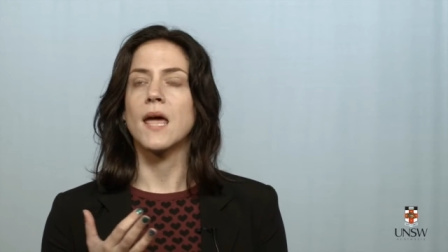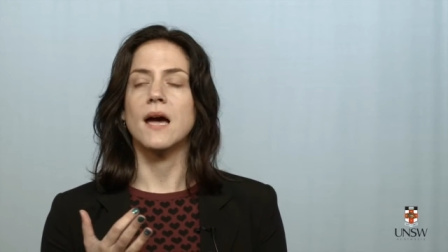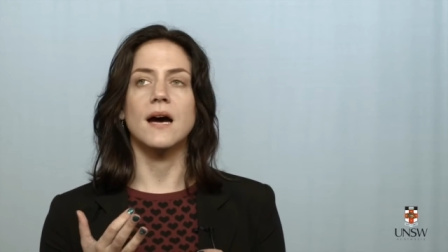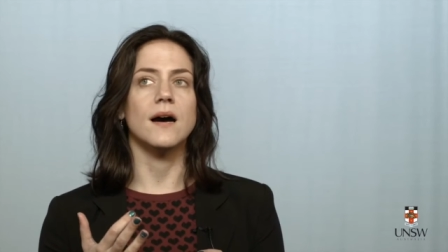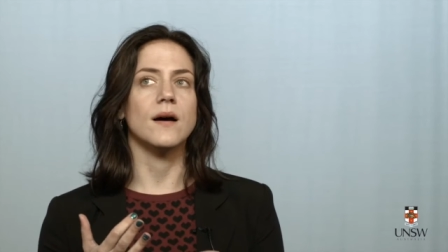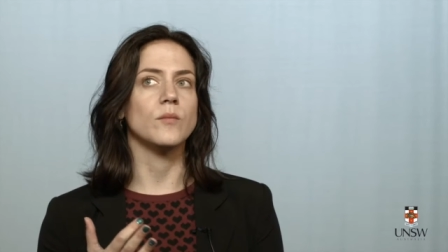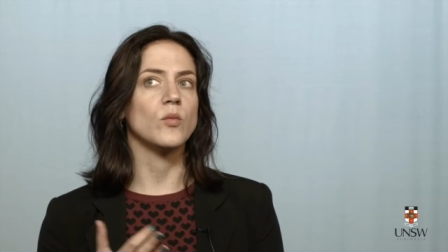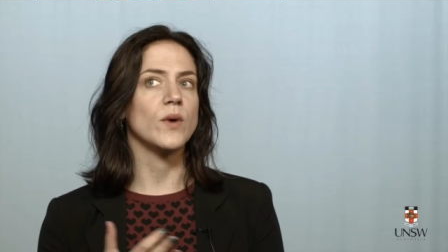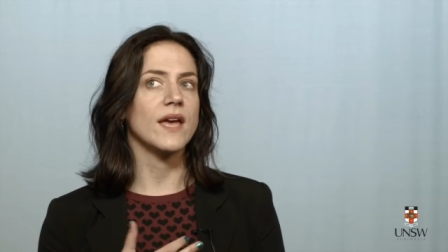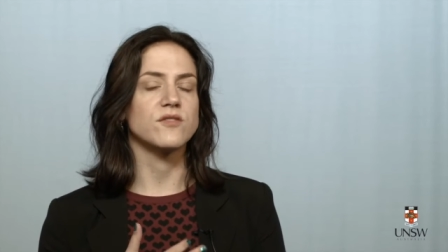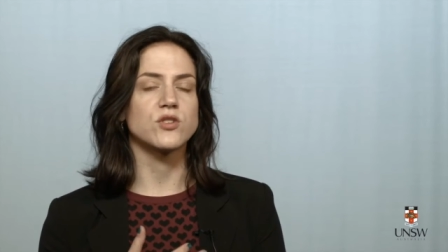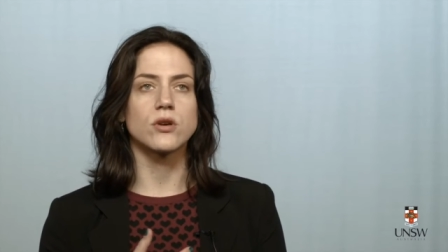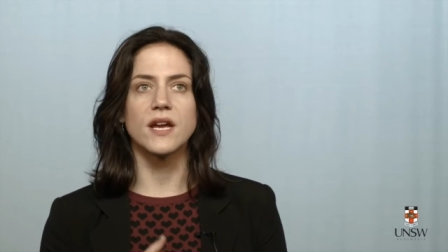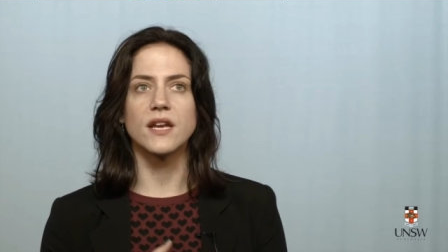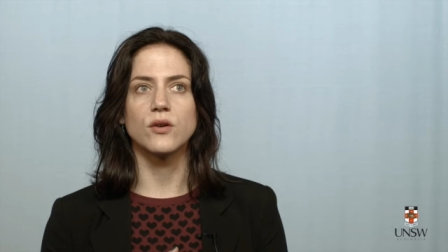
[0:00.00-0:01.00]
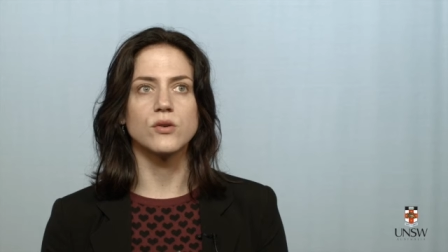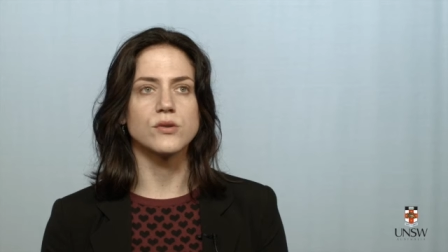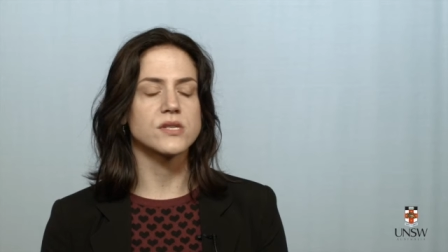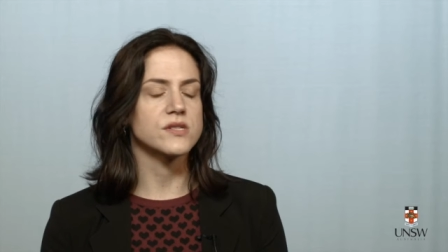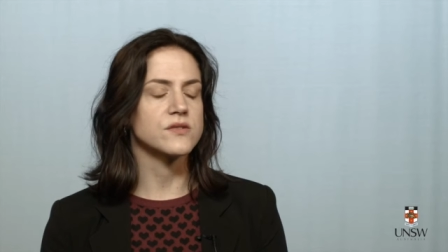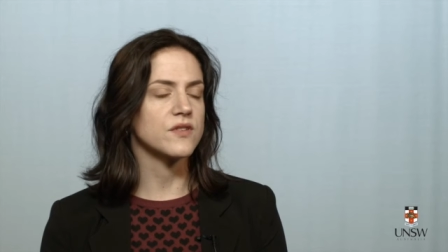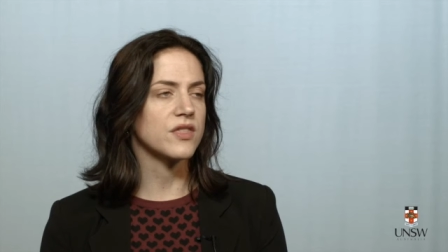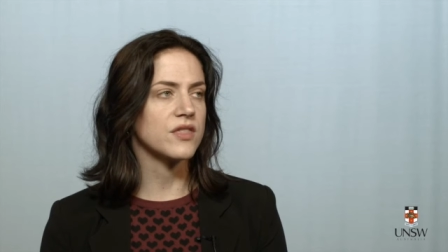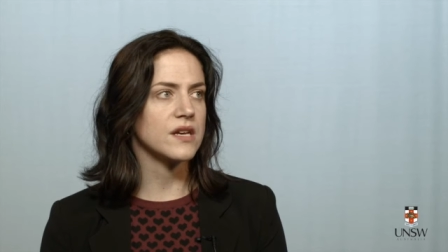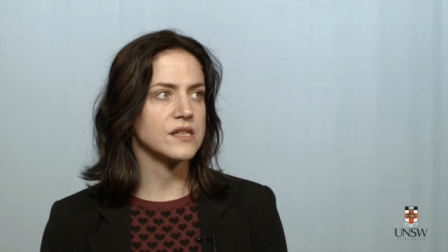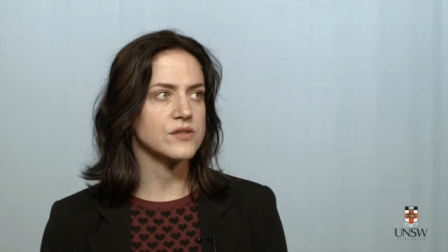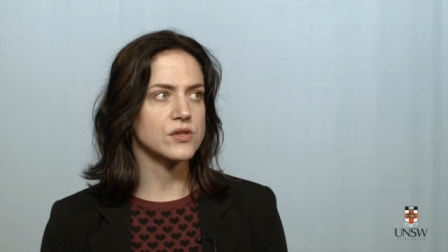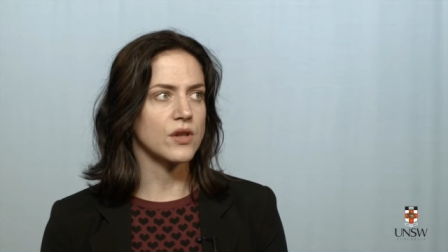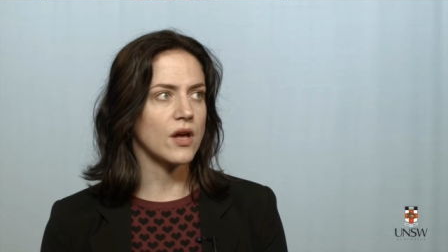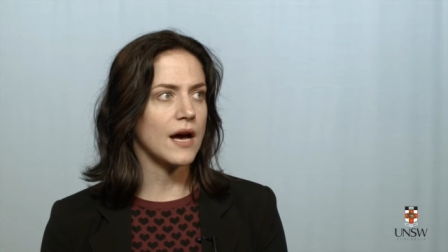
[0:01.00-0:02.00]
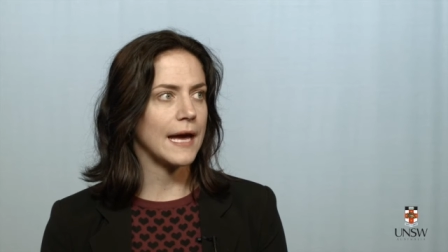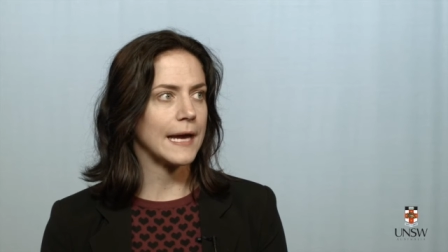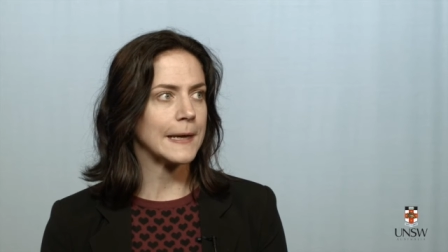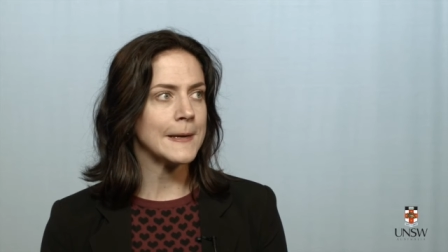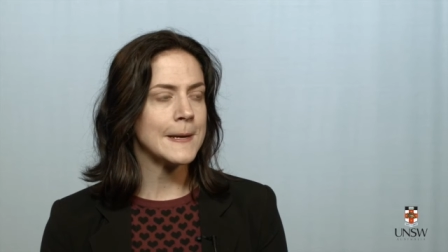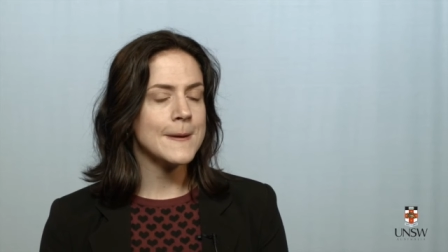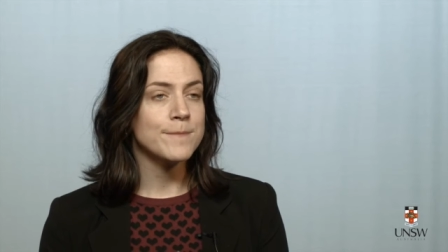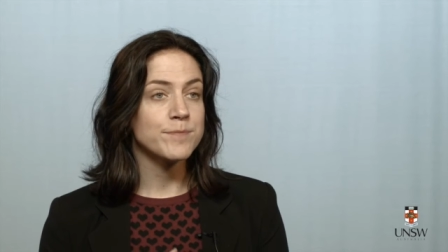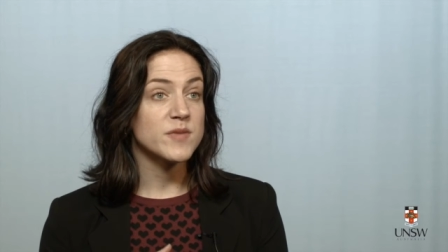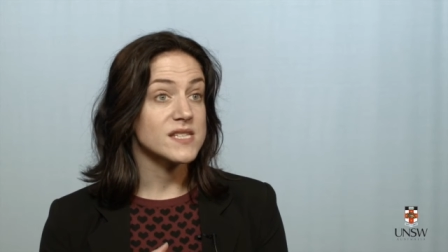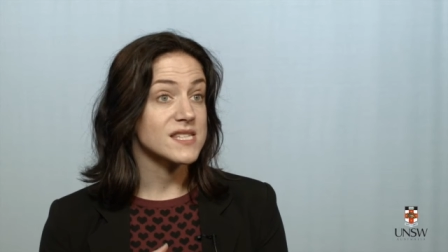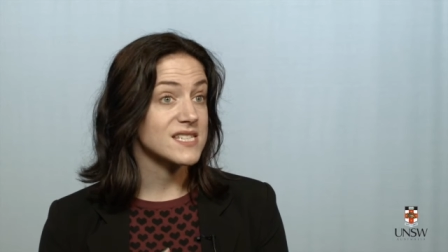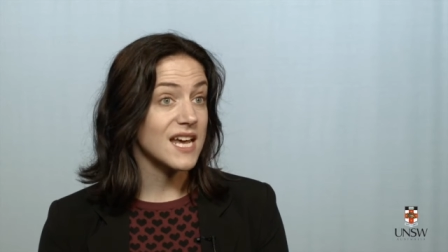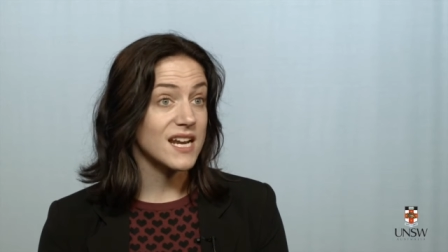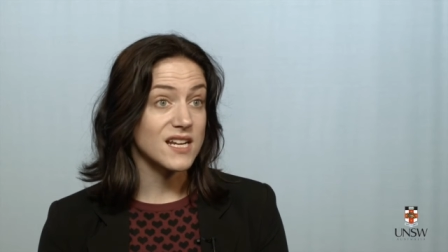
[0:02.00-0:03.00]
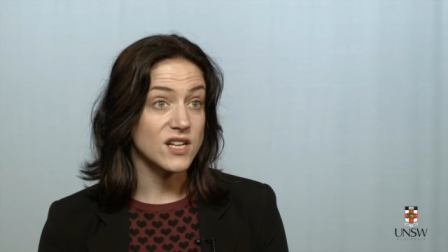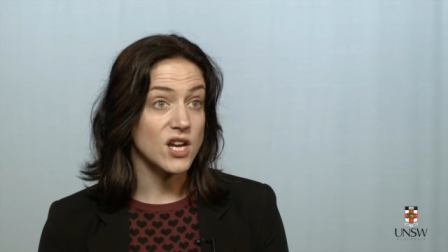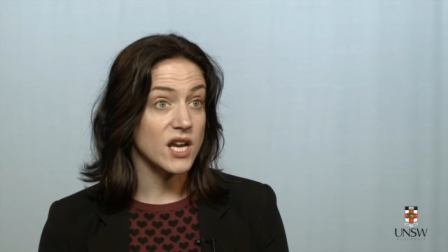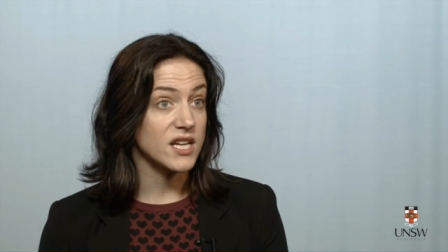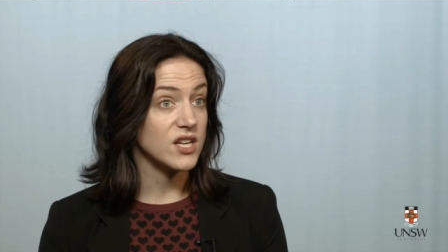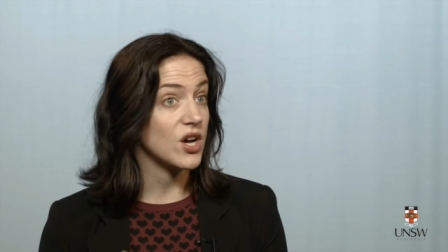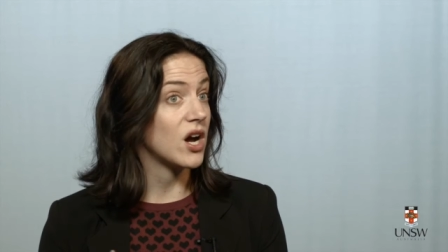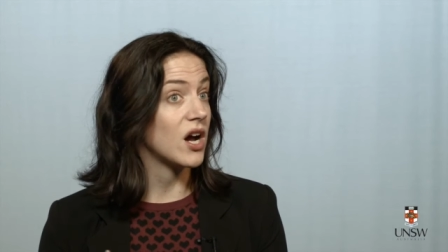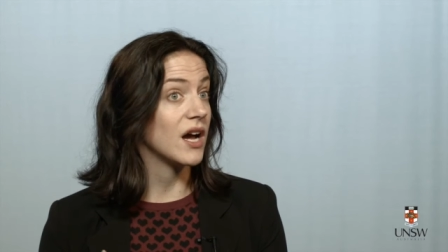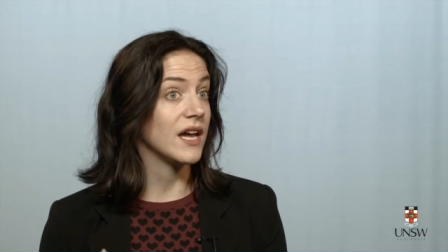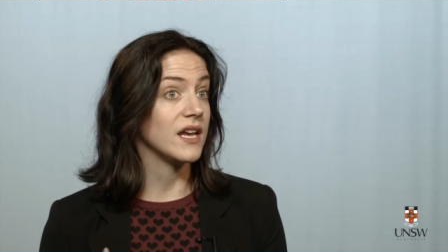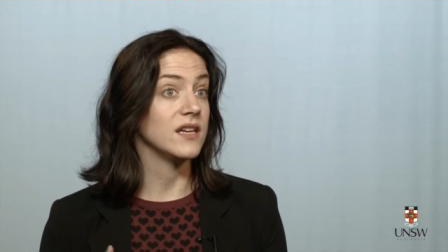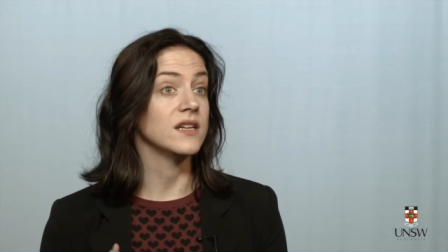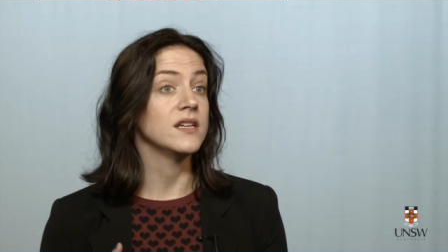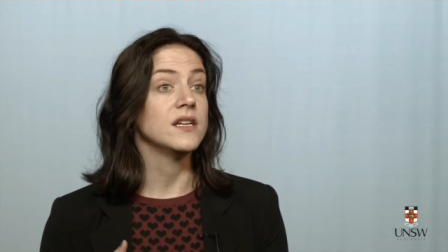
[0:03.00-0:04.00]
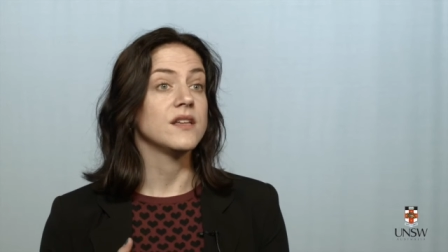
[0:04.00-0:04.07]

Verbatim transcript: um, we have training courses for things like the Static 99,